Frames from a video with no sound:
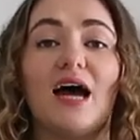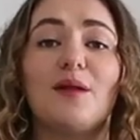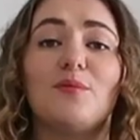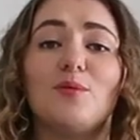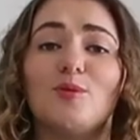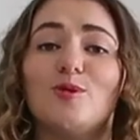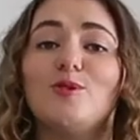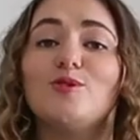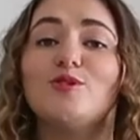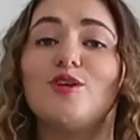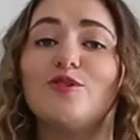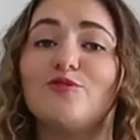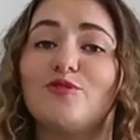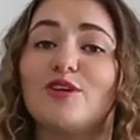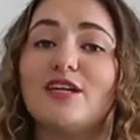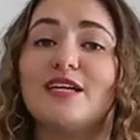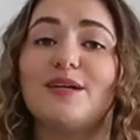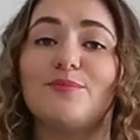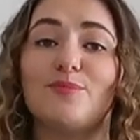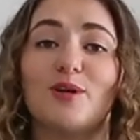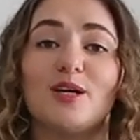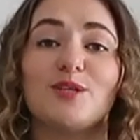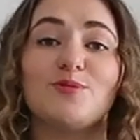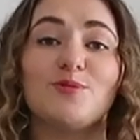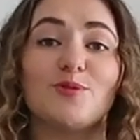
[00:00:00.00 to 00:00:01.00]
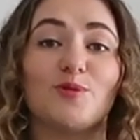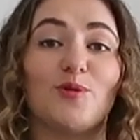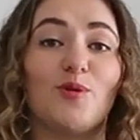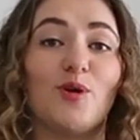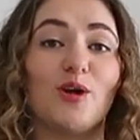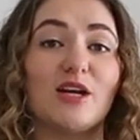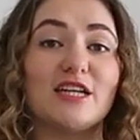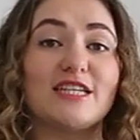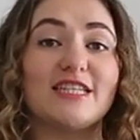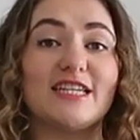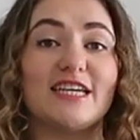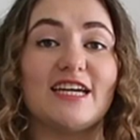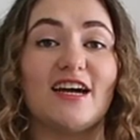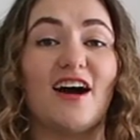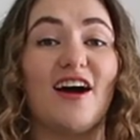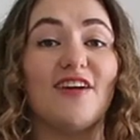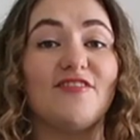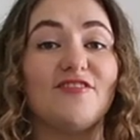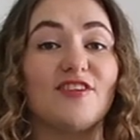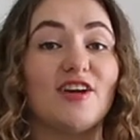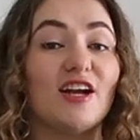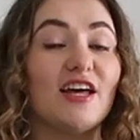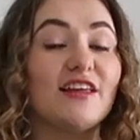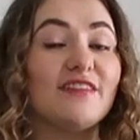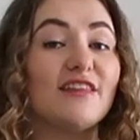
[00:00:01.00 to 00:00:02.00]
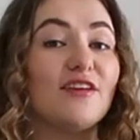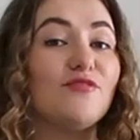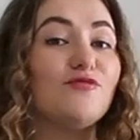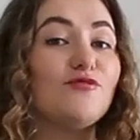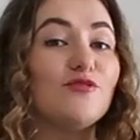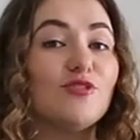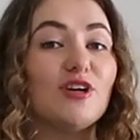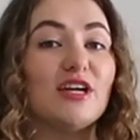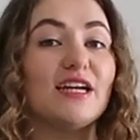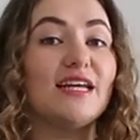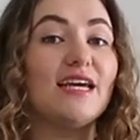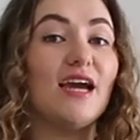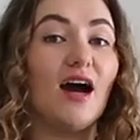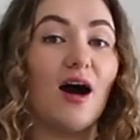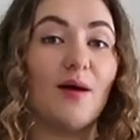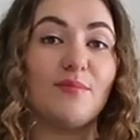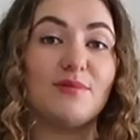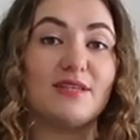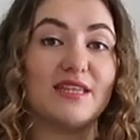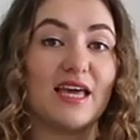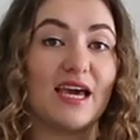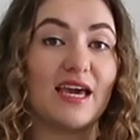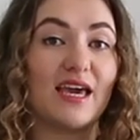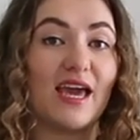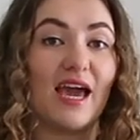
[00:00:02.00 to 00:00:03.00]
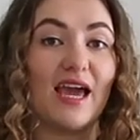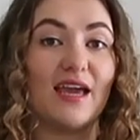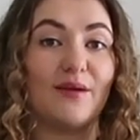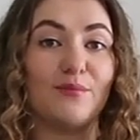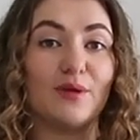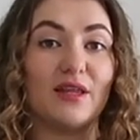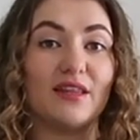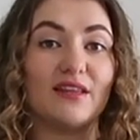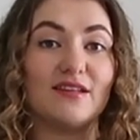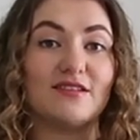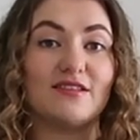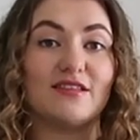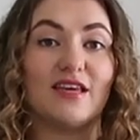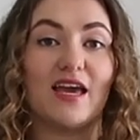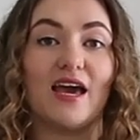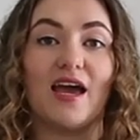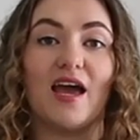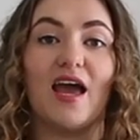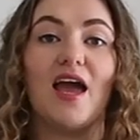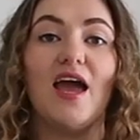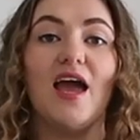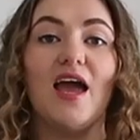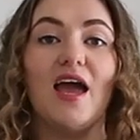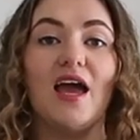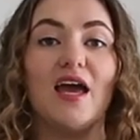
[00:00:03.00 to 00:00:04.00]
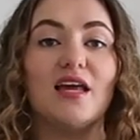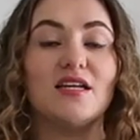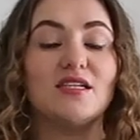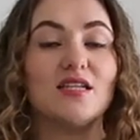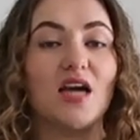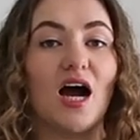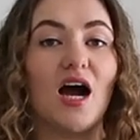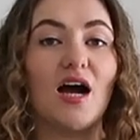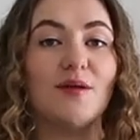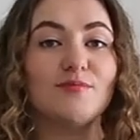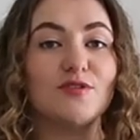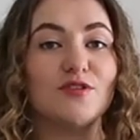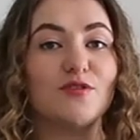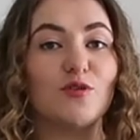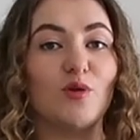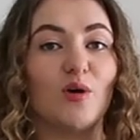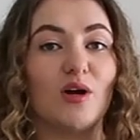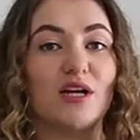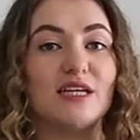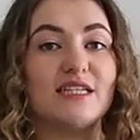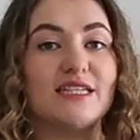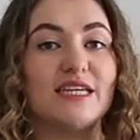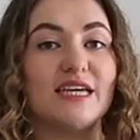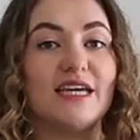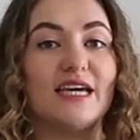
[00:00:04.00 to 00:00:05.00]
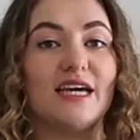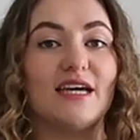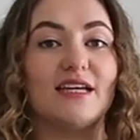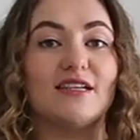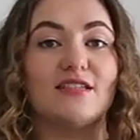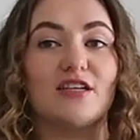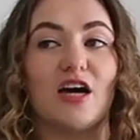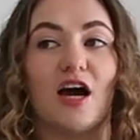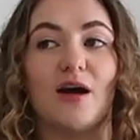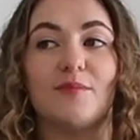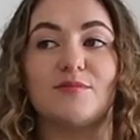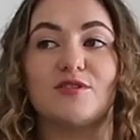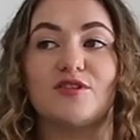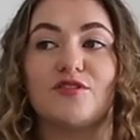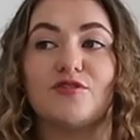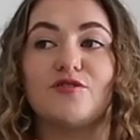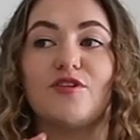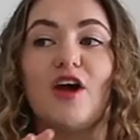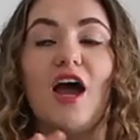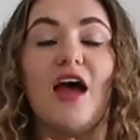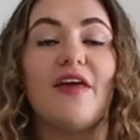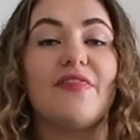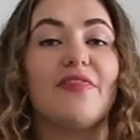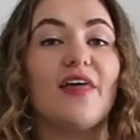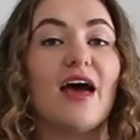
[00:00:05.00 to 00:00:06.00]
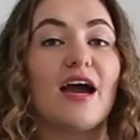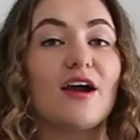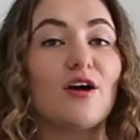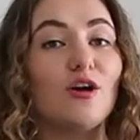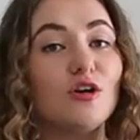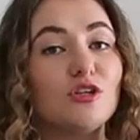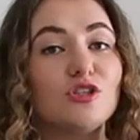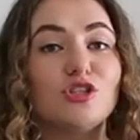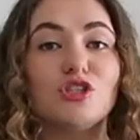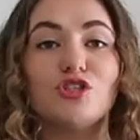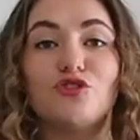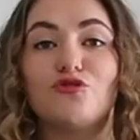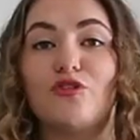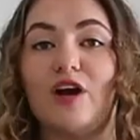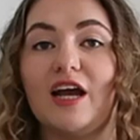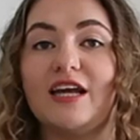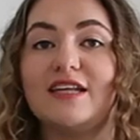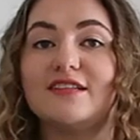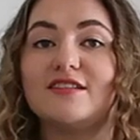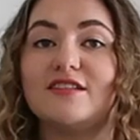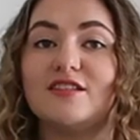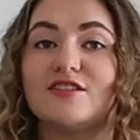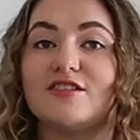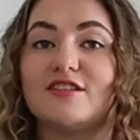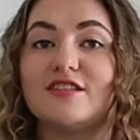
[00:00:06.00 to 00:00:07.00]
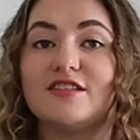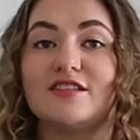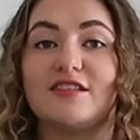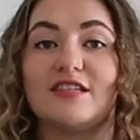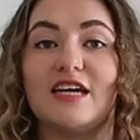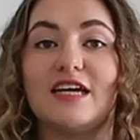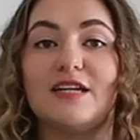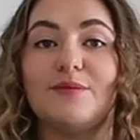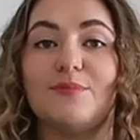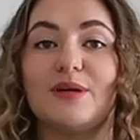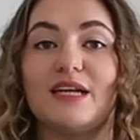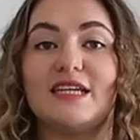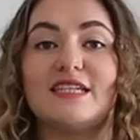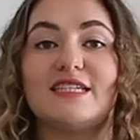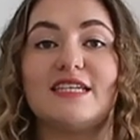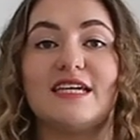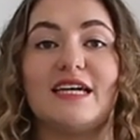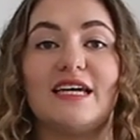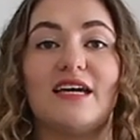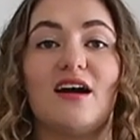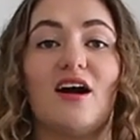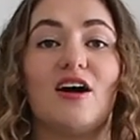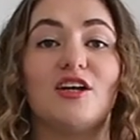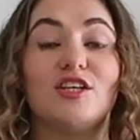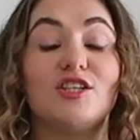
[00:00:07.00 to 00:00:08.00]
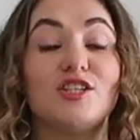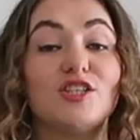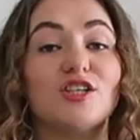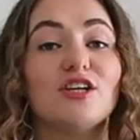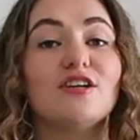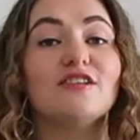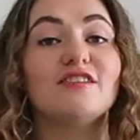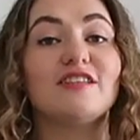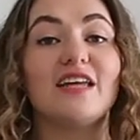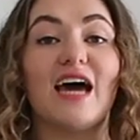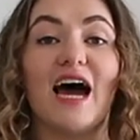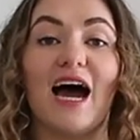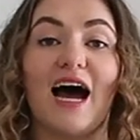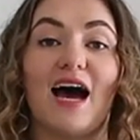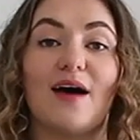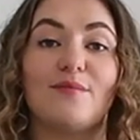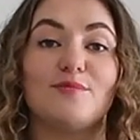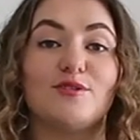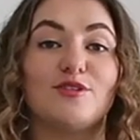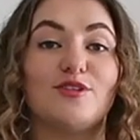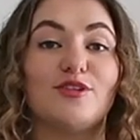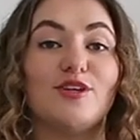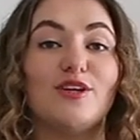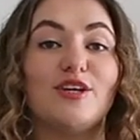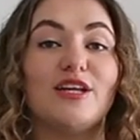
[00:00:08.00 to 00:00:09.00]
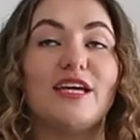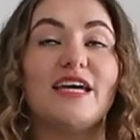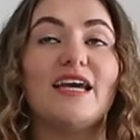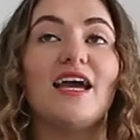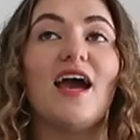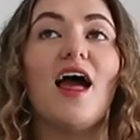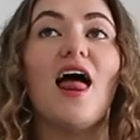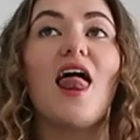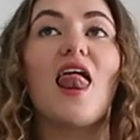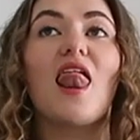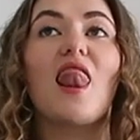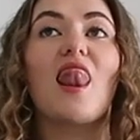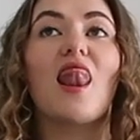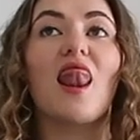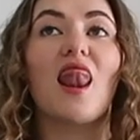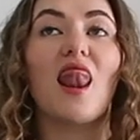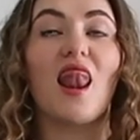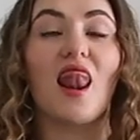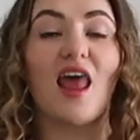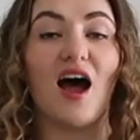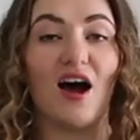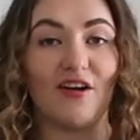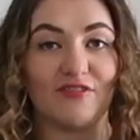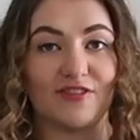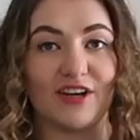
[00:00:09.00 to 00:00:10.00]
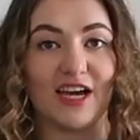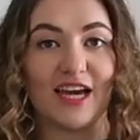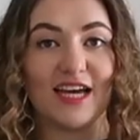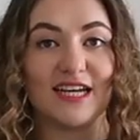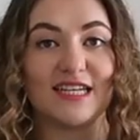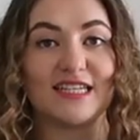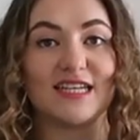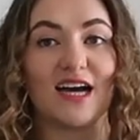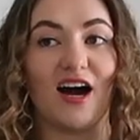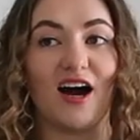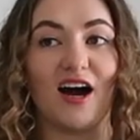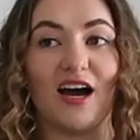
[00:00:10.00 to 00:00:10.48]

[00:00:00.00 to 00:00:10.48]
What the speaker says: And I'm also really impressed with quality. I feel like they've really upped their game this year in terms of quality, in terms of their conscious range and sustainability. I just absolutely love it.